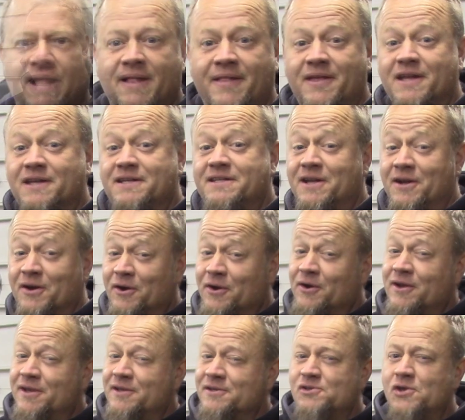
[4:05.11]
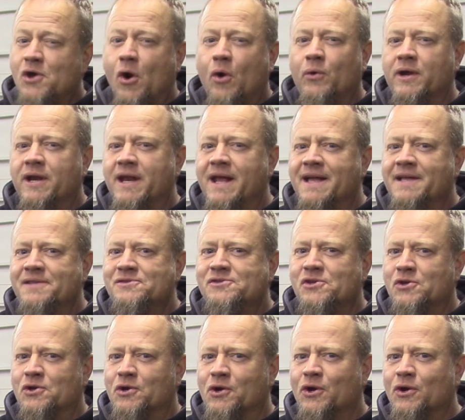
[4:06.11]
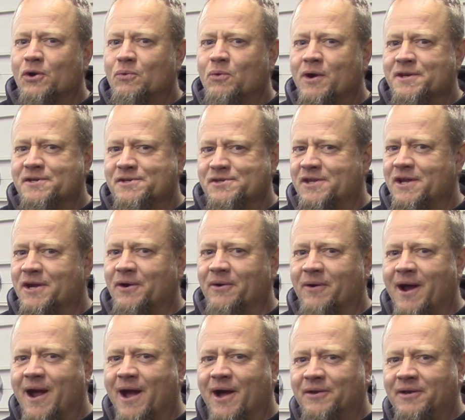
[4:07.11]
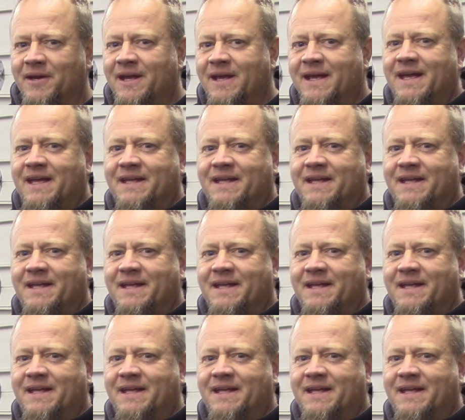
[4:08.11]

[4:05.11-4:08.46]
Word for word: The interior is going in, so you're going to want to stick around